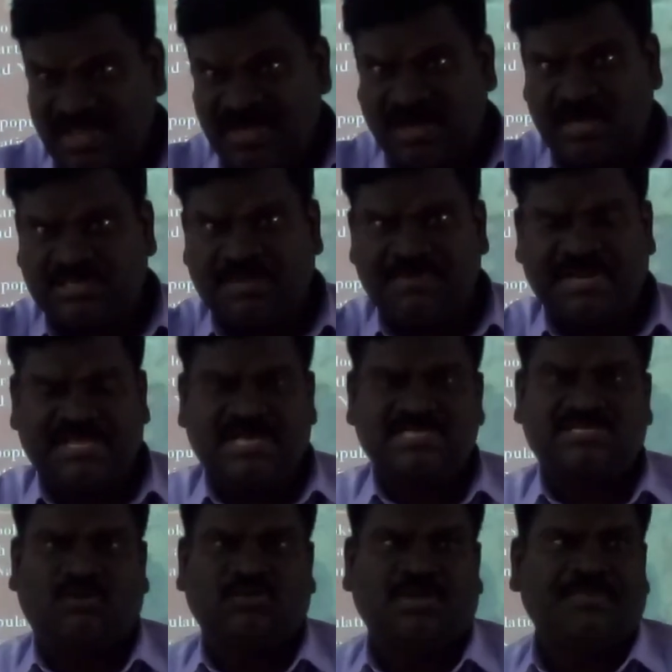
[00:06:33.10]
North America,
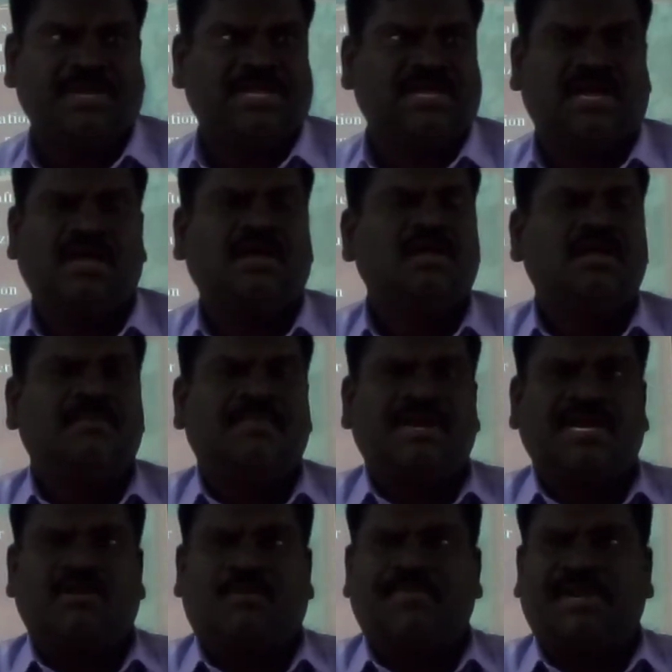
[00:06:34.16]
South America,
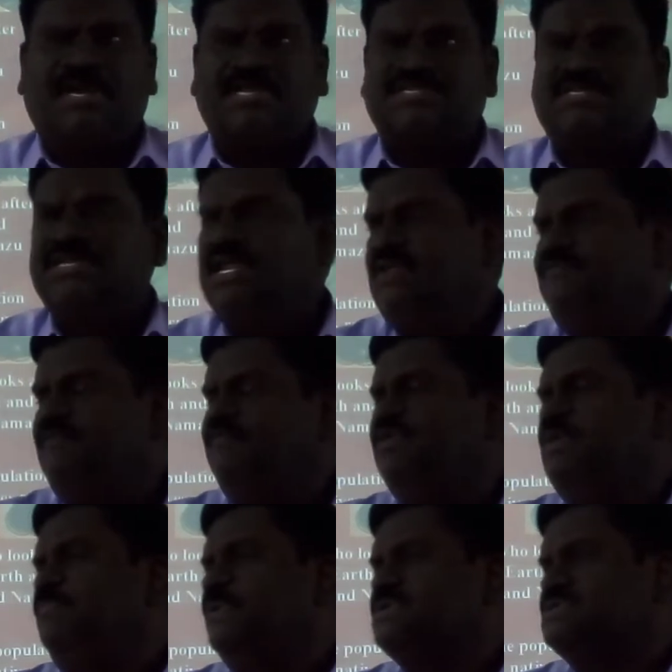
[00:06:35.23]
many developed countries. Nearly
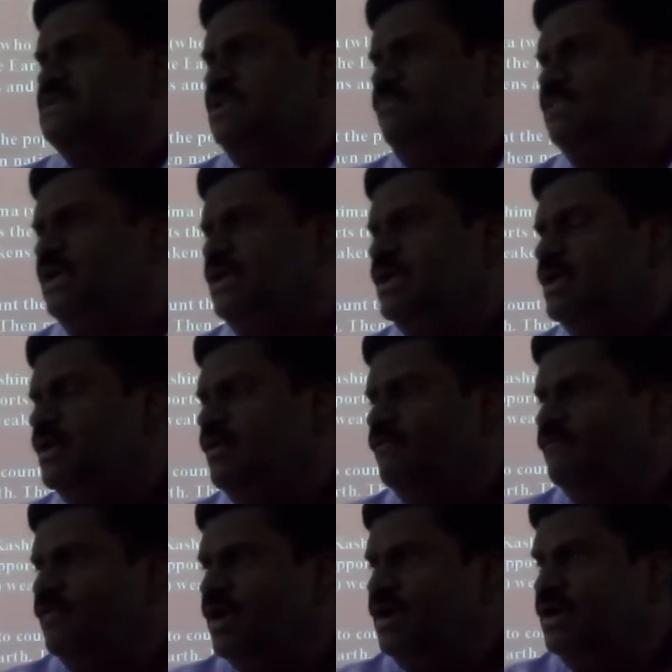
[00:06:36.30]
50% of the
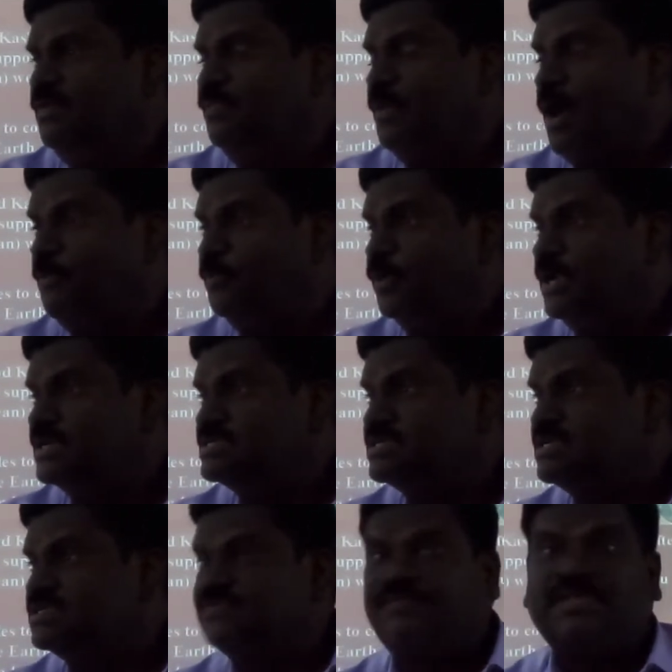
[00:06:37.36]
world population
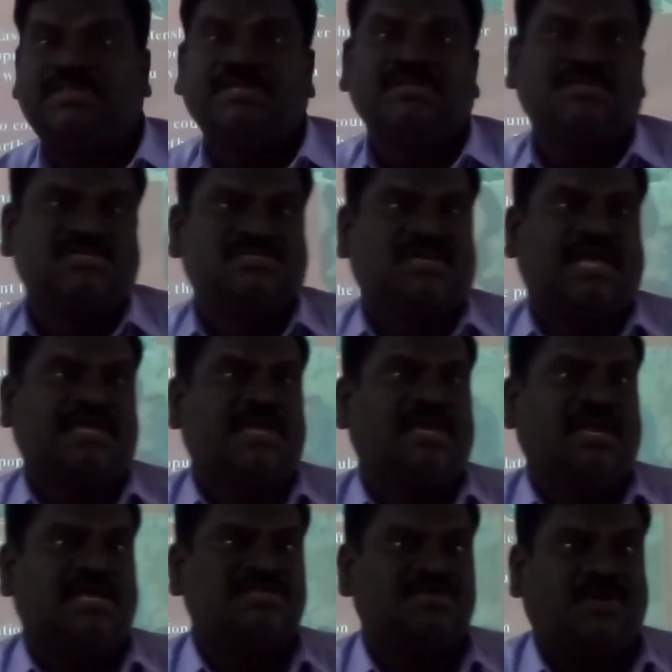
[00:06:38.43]
is within the striking
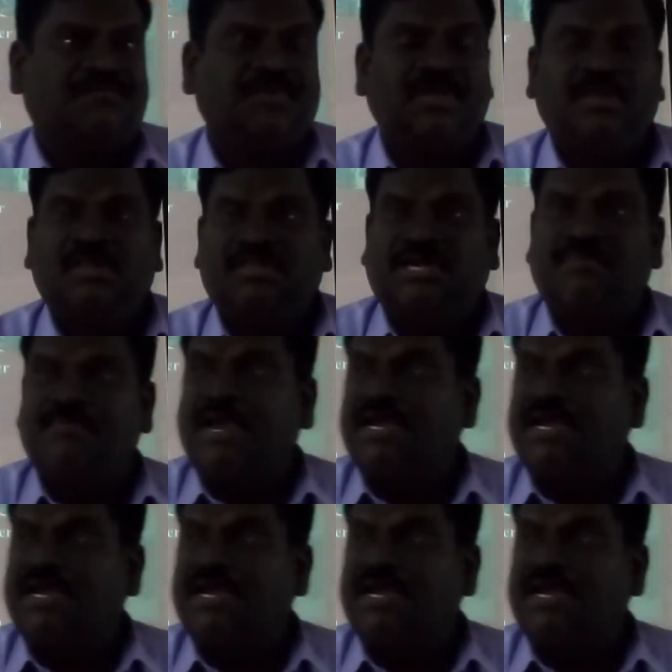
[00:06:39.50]
range of that